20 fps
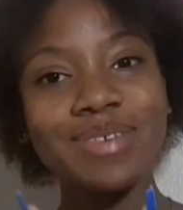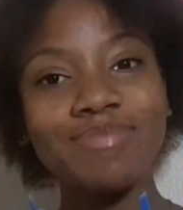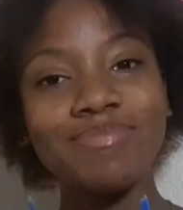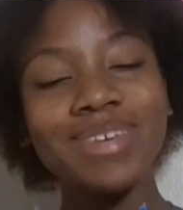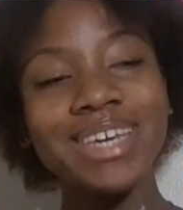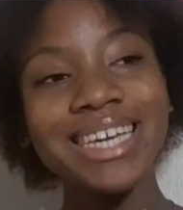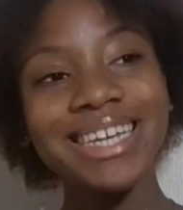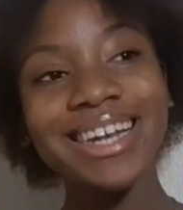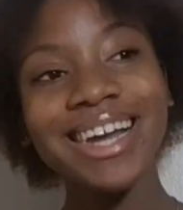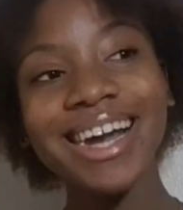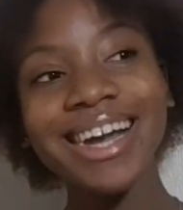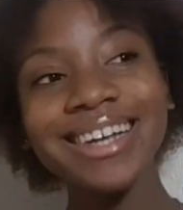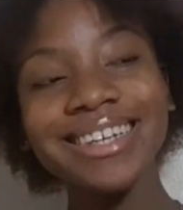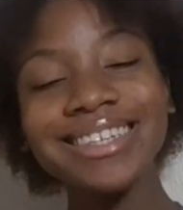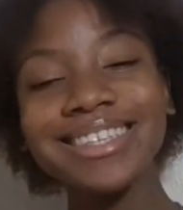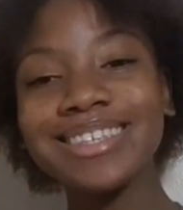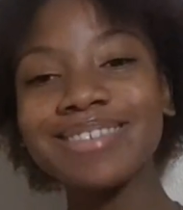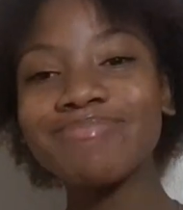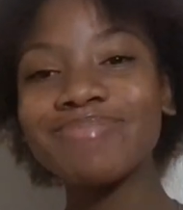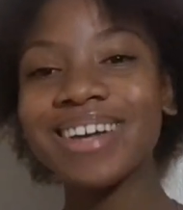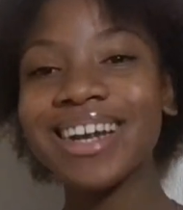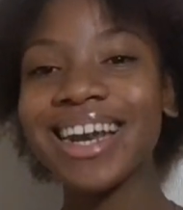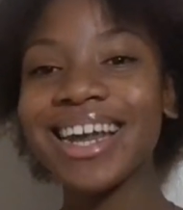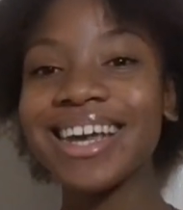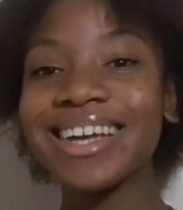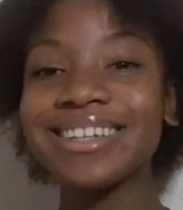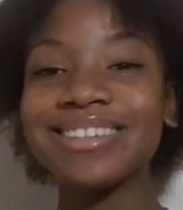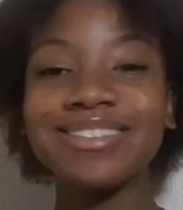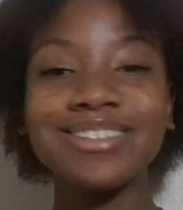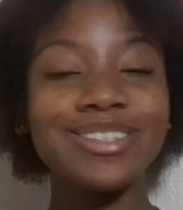Be nice, but
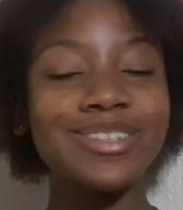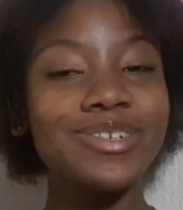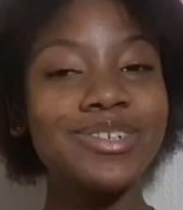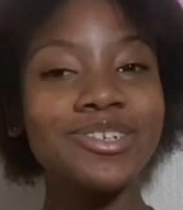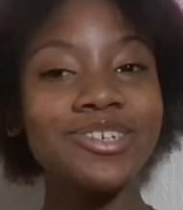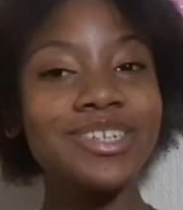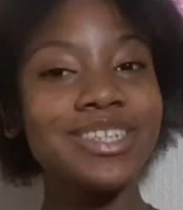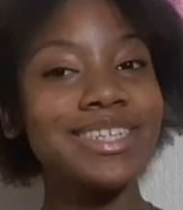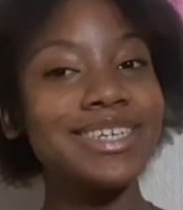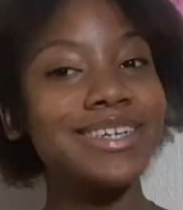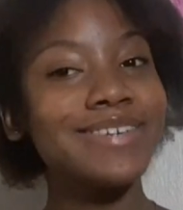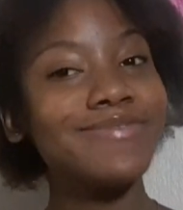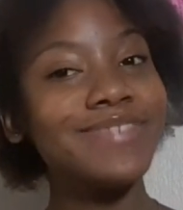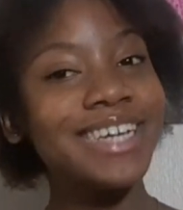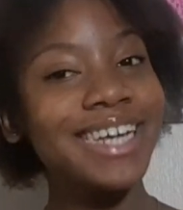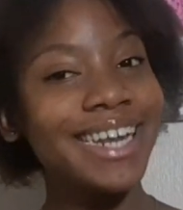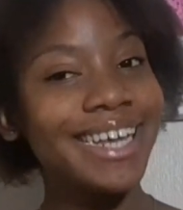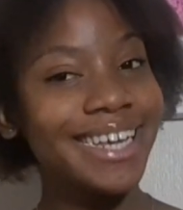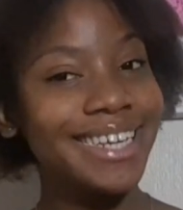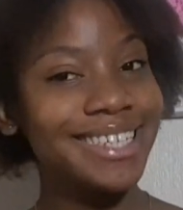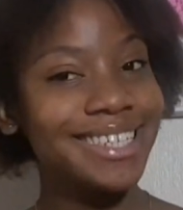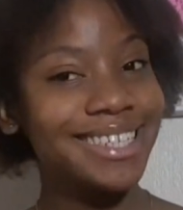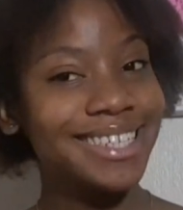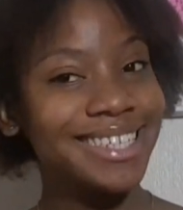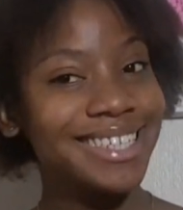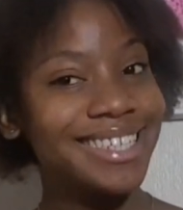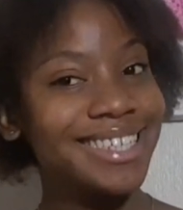like, don't hurt their feelings.